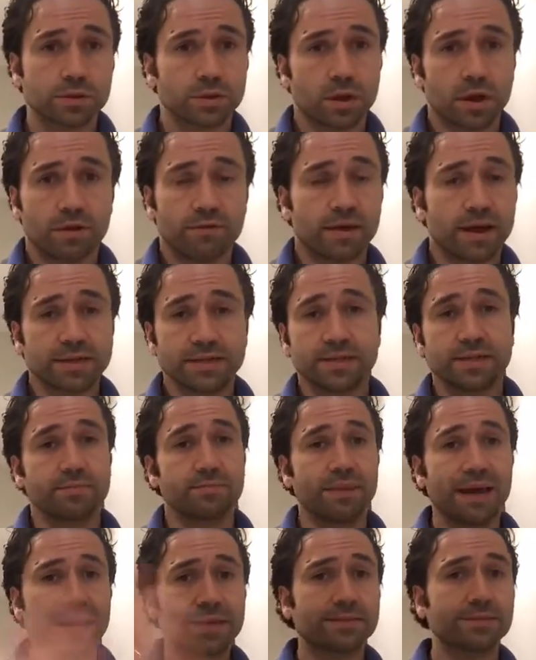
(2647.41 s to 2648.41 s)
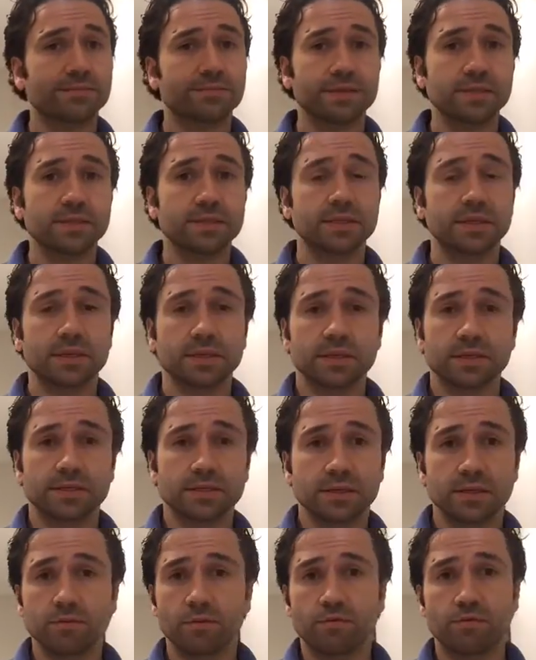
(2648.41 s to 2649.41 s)
So I've actually met recently a
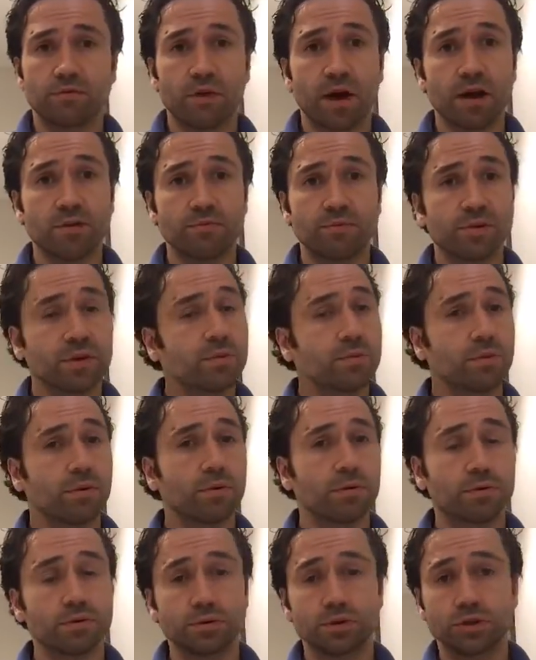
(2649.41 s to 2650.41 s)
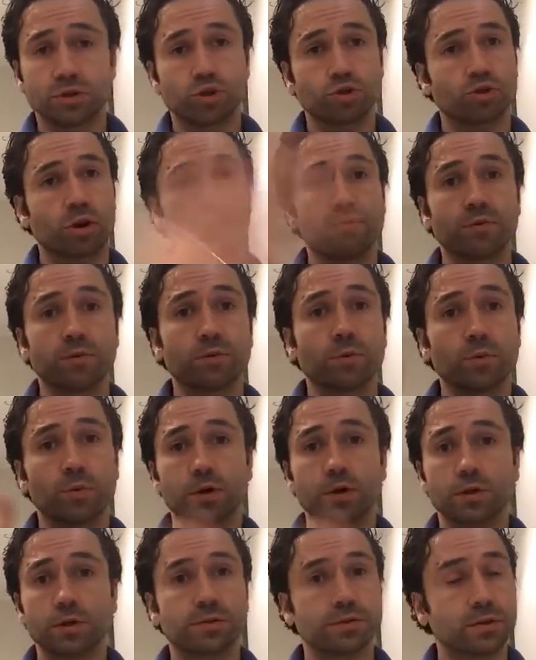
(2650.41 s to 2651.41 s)
team of five people who just travel the
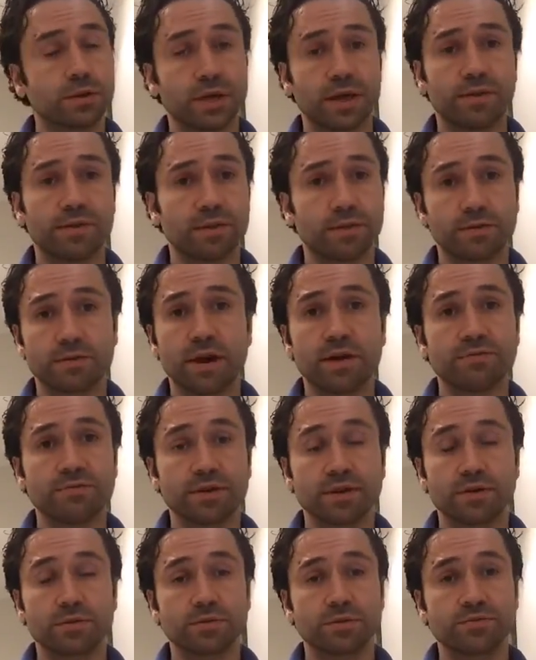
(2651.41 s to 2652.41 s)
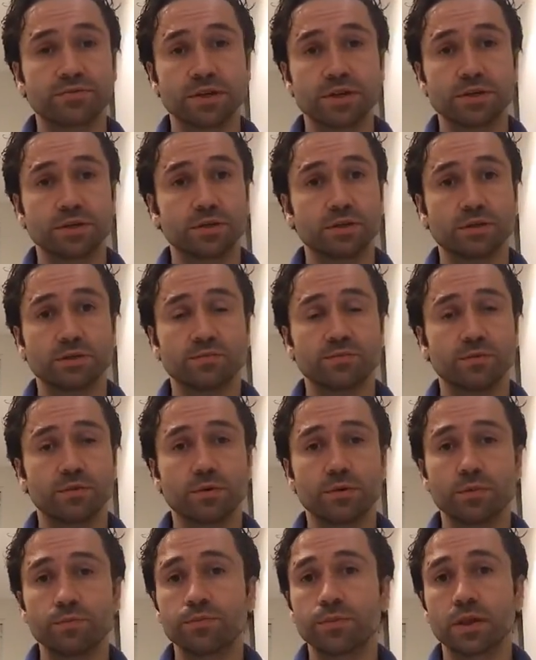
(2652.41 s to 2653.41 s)
world doing ethnographic observations
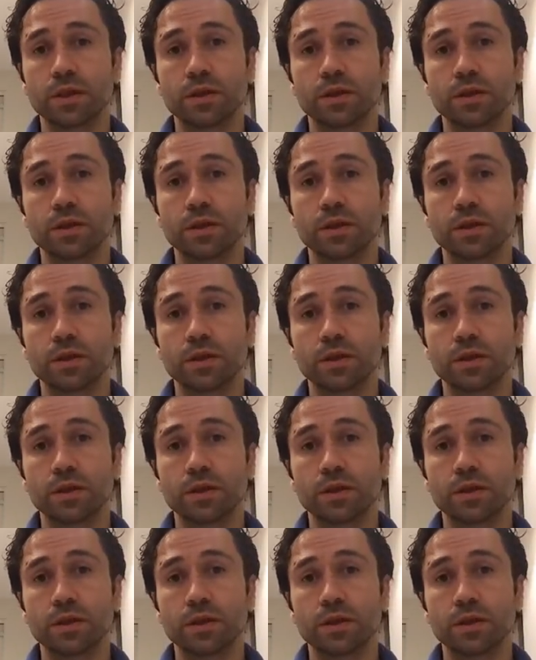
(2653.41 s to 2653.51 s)
for